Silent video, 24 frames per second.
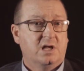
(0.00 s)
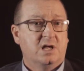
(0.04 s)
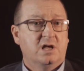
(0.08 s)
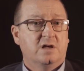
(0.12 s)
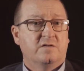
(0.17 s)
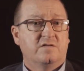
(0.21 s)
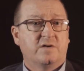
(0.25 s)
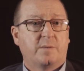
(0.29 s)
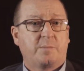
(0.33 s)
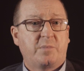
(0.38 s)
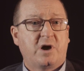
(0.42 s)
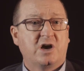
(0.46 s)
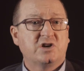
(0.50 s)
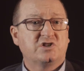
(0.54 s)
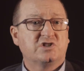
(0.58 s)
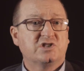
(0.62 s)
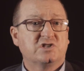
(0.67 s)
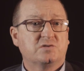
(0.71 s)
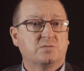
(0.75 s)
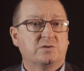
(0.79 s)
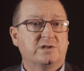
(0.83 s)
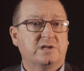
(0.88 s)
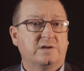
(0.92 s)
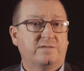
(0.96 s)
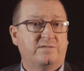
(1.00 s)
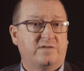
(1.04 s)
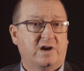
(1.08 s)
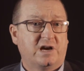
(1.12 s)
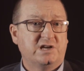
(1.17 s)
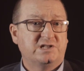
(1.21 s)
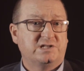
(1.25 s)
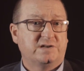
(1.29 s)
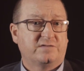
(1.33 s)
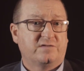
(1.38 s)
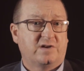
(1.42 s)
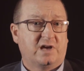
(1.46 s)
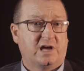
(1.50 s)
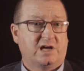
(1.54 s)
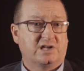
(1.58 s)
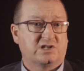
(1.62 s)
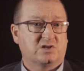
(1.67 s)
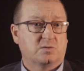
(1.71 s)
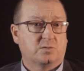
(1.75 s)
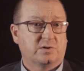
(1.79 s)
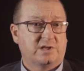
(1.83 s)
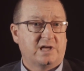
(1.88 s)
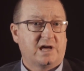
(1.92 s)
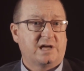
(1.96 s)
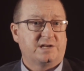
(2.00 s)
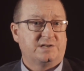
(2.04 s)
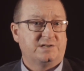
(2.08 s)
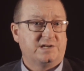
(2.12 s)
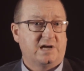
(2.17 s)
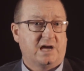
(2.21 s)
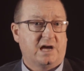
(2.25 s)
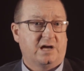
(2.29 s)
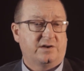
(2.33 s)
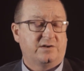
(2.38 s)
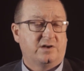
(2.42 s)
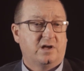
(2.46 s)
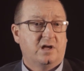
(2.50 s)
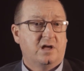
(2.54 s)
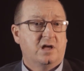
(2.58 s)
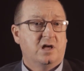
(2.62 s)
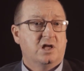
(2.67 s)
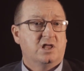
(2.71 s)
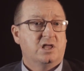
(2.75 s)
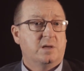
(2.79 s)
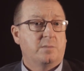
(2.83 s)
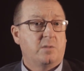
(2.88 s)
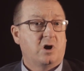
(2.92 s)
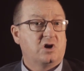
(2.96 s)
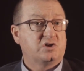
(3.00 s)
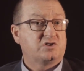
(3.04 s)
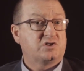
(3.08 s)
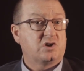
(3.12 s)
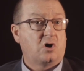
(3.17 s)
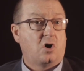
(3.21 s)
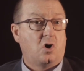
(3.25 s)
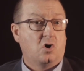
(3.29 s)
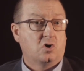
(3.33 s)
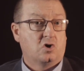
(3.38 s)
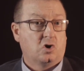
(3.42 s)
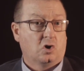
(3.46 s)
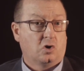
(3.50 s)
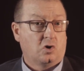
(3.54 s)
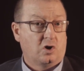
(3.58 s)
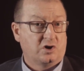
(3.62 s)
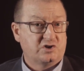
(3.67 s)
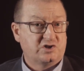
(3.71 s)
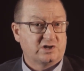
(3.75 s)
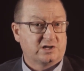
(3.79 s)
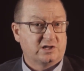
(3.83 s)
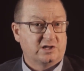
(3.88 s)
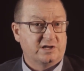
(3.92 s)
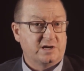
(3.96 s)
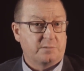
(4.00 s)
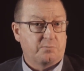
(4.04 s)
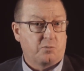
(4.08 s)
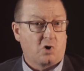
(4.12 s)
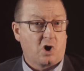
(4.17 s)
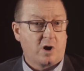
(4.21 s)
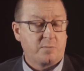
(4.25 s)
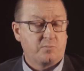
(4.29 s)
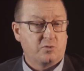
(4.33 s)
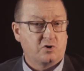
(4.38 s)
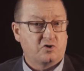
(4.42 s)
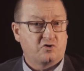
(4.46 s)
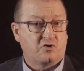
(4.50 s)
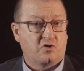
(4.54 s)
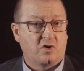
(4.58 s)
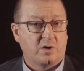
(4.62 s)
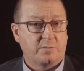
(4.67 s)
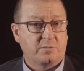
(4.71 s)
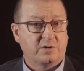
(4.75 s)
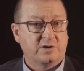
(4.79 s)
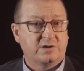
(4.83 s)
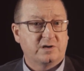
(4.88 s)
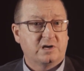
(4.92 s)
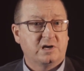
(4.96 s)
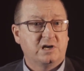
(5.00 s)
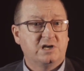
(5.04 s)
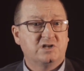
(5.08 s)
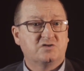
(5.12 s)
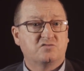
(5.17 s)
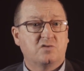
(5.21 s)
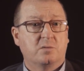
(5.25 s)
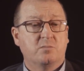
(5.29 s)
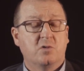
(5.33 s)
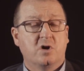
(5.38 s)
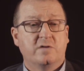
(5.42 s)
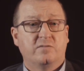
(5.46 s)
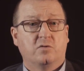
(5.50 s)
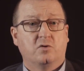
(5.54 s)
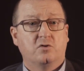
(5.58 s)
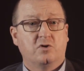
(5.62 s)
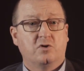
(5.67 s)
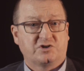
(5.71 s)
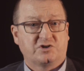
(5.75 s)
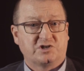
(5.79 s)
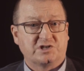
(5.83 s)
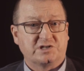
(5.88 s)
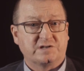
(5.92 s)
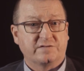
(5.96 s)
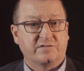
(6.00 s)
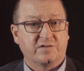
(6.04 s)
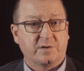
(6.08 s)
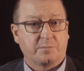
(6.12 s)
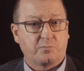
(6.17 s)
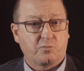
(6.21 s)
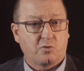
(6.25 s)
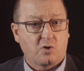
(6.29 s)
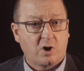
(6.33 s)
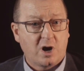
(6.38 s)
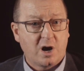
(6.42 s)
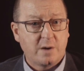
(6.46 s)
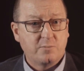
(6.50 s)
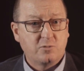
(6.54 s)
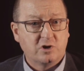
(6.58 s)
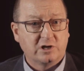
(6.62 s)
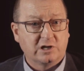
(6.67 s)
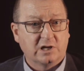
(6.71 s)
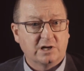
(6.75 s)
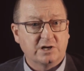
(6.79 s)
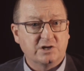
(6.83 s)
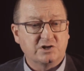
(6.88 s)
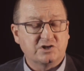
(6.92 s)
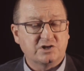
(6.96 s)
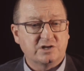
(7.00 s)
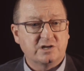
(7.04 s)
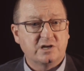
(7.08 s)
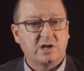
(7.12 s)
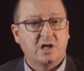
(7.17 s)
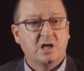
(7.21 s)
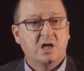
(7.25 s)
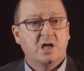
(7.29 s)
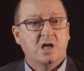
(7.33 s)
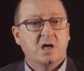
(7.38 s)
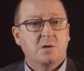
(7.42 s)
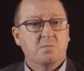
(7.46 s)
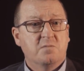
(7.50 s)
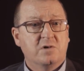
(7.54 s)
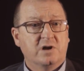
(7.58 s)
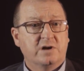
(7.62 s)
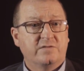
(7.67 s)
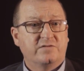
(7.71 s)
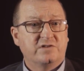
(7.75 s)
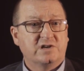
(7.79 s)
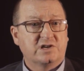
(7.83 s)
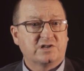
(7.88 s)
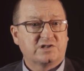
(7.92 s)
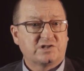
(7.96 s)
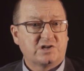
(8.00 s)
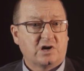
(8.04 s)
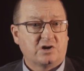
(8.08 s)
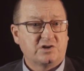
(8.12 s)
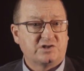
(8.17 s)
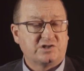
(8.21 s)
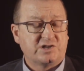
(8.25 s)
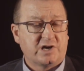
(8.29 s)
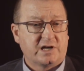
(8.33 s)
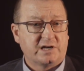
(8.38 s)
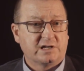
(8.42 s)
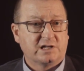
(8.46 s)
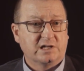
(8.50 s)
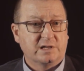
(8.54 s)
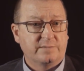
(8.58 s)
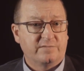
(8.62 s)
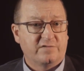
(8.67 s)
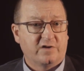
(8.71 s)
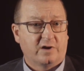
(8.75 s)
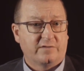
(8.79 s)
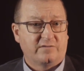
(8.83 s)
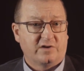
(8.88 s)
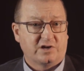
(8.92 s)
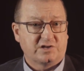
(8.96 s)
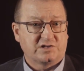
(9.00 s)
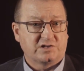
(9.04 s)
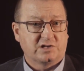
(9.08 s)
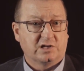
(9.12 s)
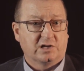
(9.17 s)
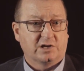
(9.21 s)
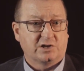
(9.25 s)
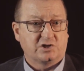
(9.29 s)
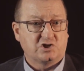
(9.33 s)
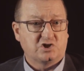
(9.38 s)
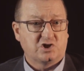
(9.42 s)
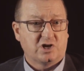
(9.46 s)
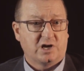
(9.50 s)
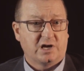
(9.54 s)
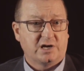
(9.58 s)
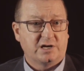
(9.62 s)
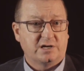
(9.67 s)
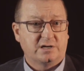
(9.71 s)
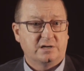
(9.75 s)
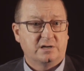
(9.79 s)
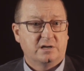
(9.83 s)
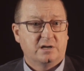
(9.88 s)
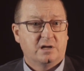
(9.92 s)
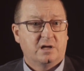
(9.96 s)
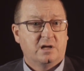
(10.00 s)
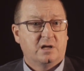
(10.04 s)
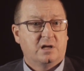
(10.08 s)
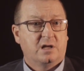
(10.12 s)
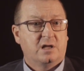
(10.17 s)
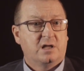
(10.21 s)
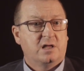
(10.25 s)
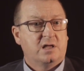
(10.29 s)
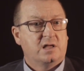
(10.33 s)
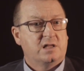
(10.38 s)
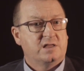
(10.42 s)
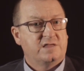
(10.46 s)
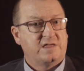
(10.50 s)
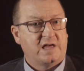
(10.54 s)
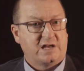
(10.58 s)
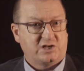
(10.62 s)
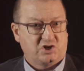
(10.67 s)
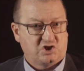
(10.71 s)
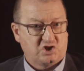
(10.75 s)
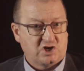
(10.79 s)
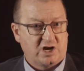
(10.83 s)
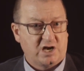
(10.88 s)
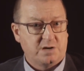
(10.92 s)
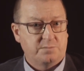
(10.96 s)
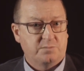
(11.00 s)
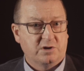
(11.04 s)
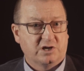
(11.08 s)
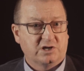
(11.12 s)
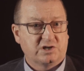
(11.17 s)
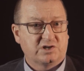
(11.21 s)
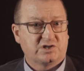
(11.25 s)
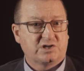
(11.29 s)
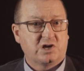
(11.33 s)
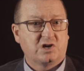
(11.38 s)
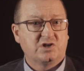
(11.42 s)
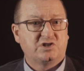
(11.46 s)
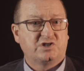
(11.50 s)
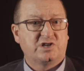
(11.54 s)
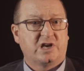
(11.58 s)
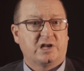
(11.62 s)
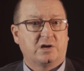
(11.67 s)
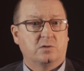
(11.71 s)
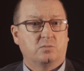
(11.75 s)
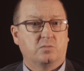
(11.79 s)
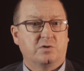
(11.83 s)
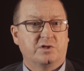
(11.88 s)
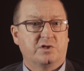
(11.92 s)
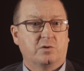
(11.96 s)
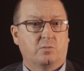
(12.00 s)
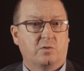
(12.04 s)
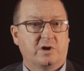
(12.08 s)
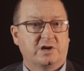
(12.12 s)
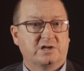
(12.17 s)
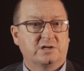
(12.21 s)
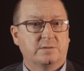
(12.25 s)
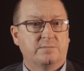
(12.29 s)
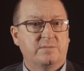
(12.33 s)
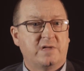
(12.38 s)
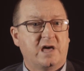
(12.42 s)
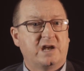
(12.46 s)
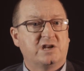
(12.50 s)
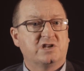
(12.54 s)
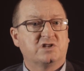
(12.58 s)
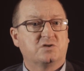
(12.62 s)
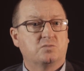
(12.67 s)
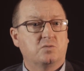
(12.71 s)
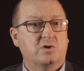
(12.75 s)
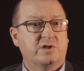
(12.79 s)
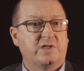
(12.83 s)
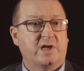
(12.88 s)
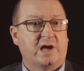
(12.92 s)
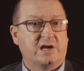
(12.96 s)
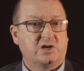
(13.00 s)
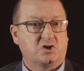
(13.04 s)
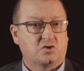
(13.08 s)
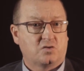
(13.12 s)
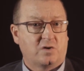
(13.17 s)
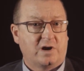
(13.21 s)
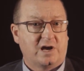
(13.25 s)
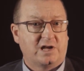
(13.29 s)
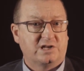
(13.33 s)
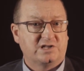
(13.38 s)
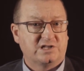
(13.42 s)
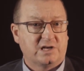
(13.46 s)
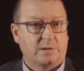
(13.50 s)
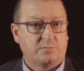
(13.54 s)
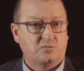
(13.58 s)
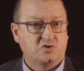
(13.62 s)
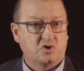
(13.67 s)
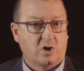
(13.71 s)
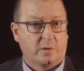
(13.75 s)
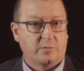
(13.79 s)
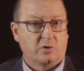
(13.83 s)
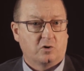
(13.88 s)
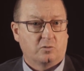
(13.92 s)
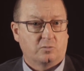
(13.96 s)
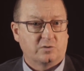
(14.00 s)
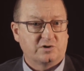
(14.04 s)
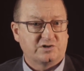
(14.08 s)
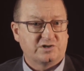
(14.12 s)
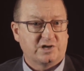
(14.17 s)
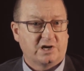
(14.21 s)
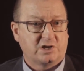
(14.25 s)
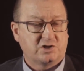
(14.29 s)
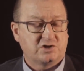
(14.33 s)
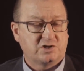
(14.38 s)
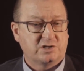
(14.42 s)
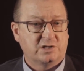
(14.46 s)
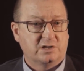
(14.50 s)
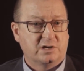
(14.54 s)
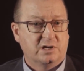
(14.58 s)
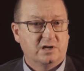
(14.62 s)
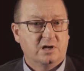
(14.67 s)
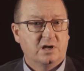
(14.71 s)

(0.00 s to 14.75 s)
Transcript: For patients with invasive cancer, without doubt, the most oncologically appropriate treatment is removal just of the primary lesion, but of the associated lymphovascular chain, that chain being associated with the rectum, that is with a transabdominal resection.